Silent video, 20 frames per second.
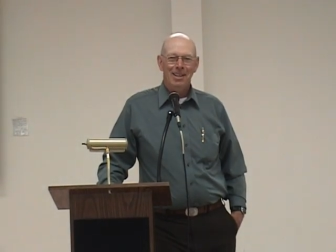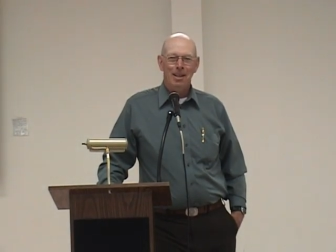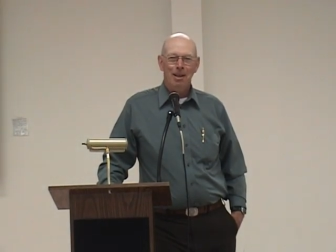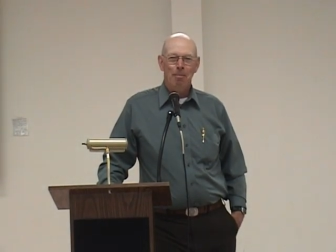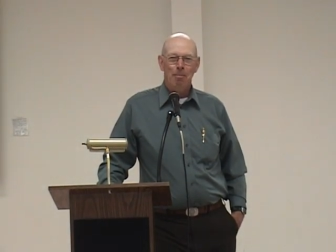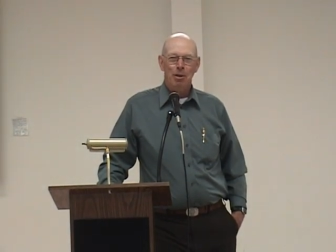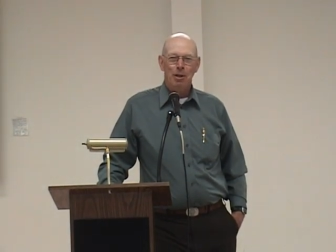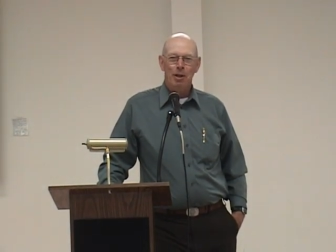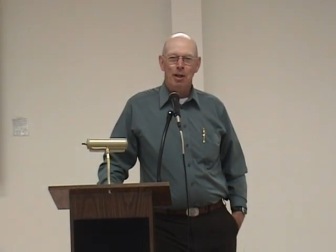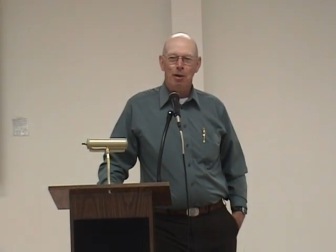
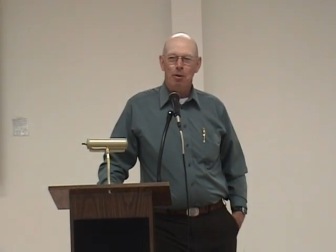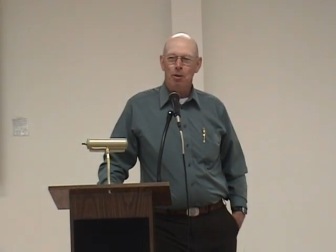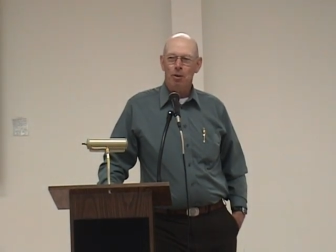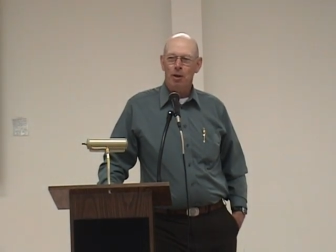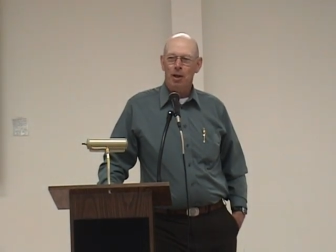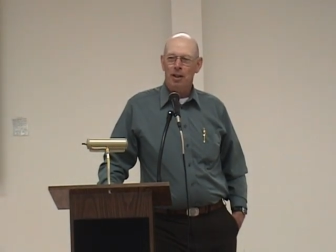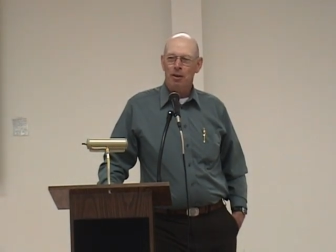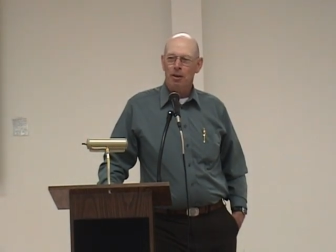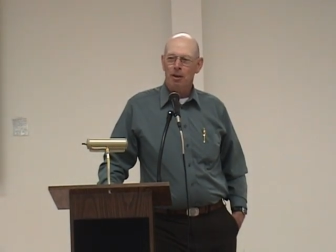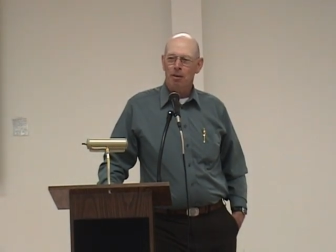I mean, they
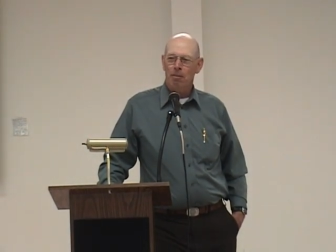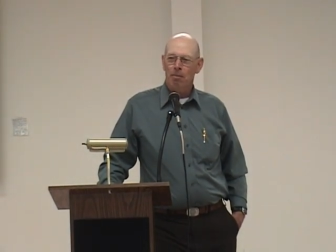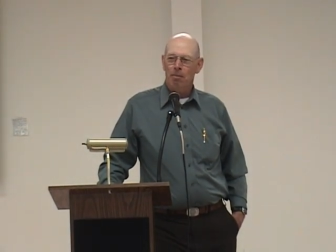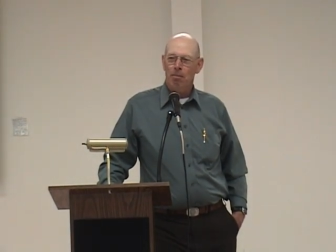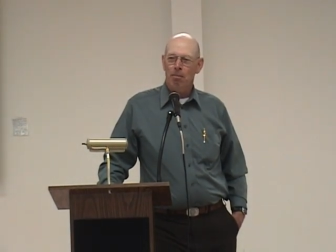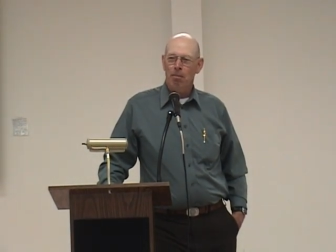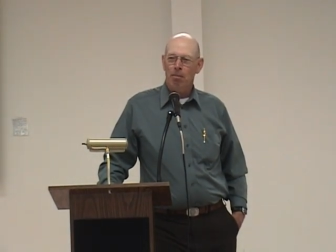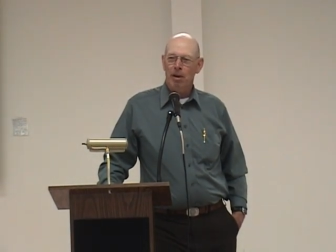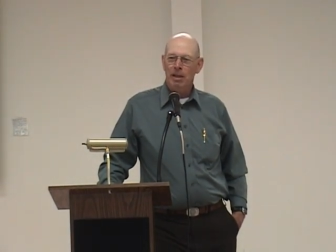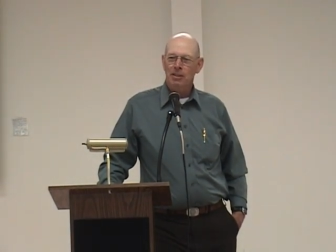were
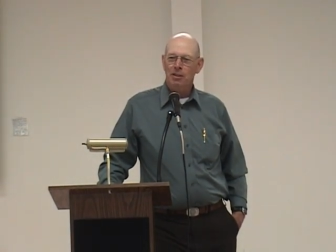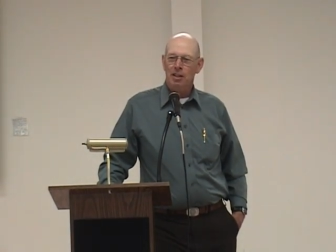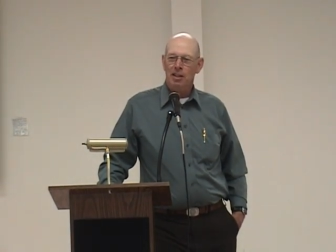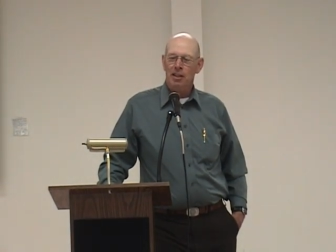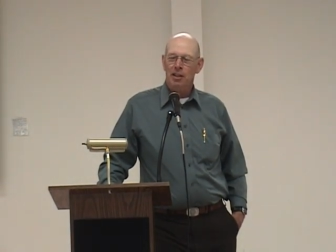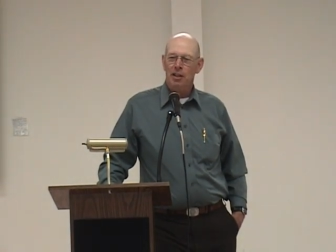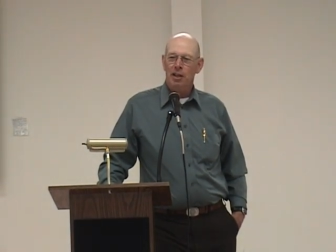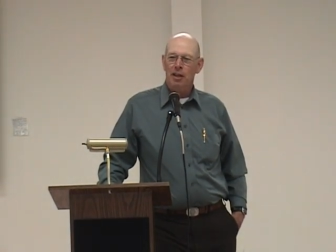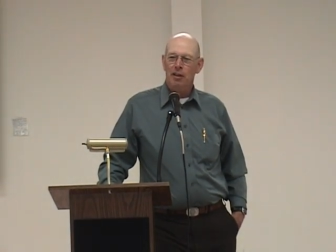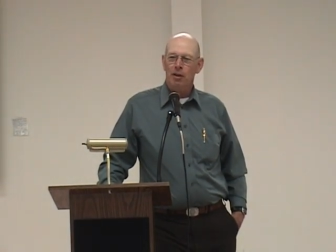
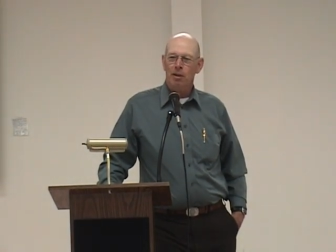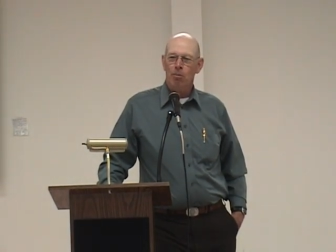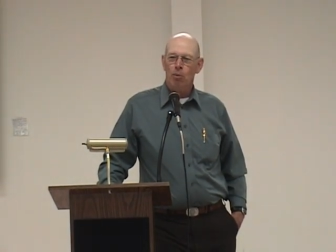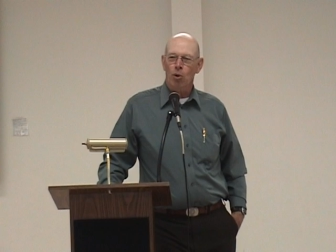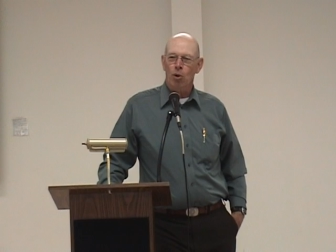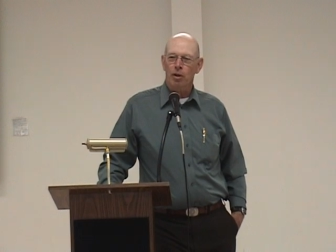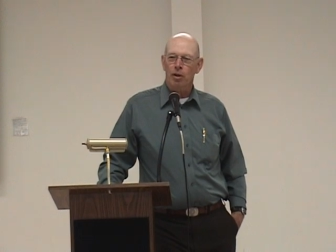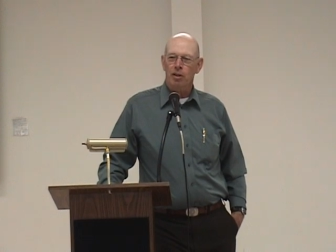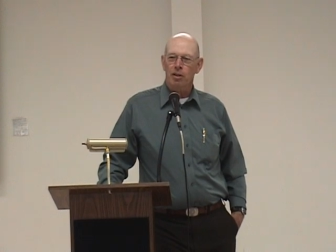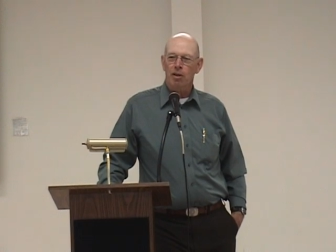basically nothing
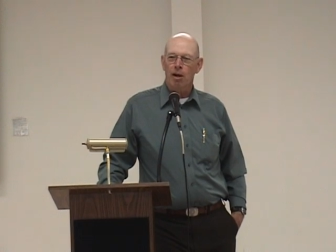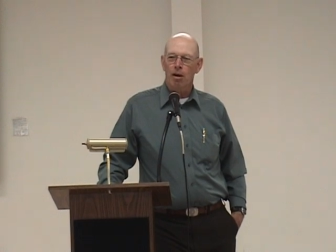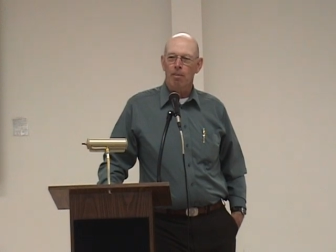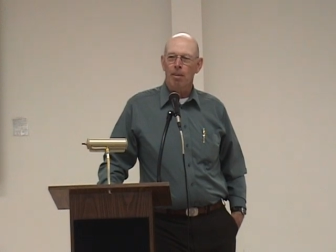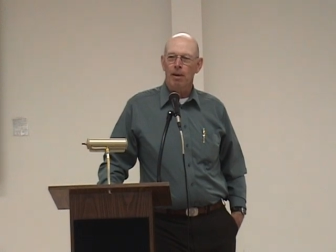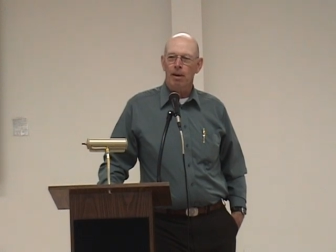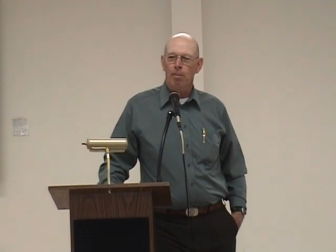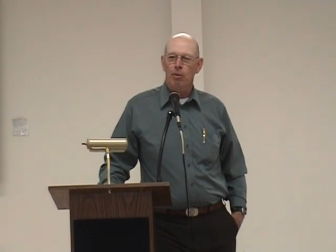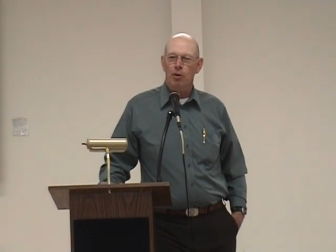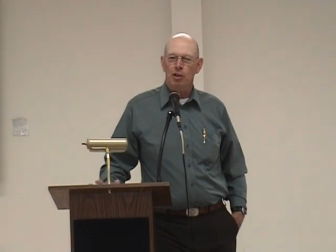more than tar
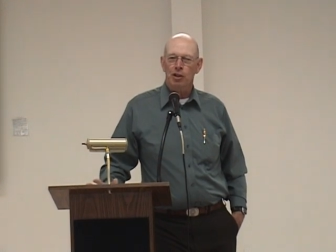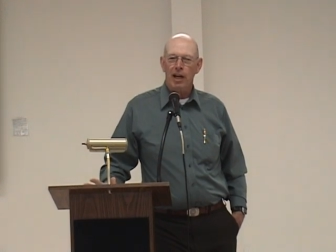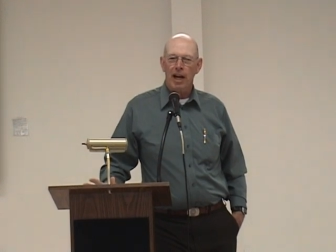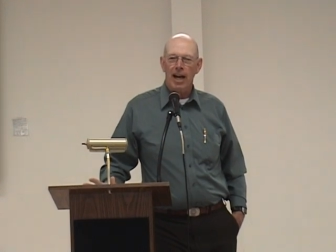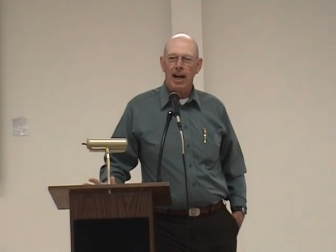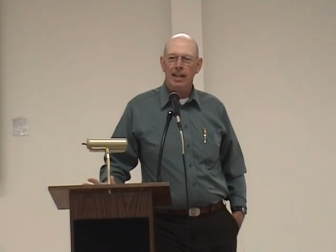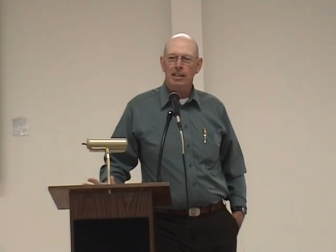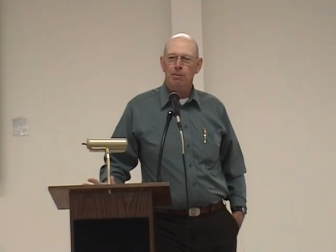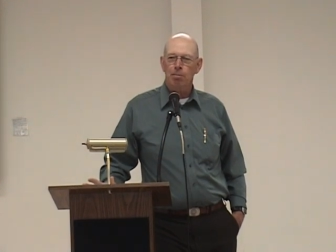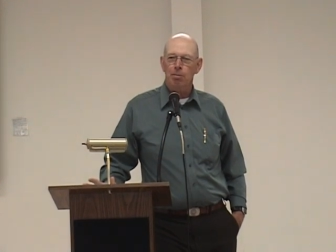paper
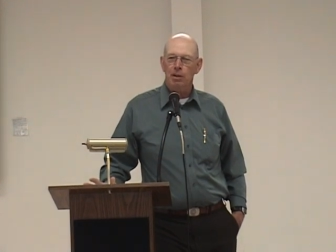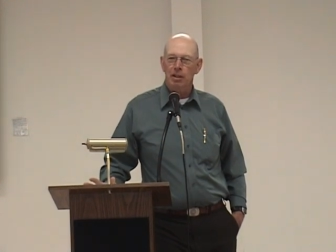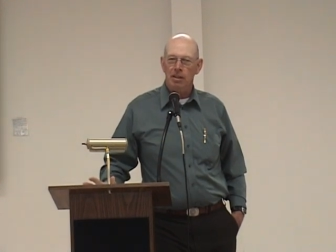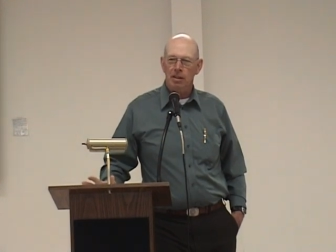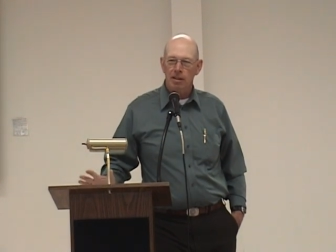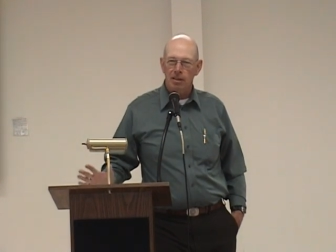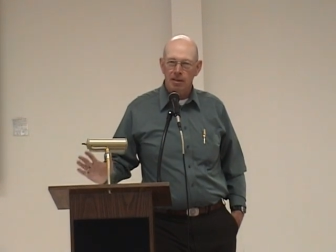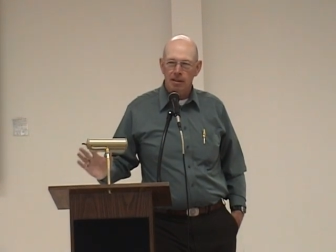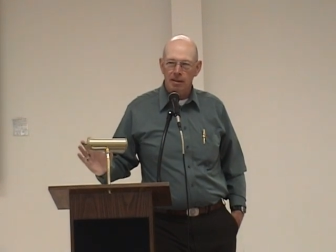shacks, but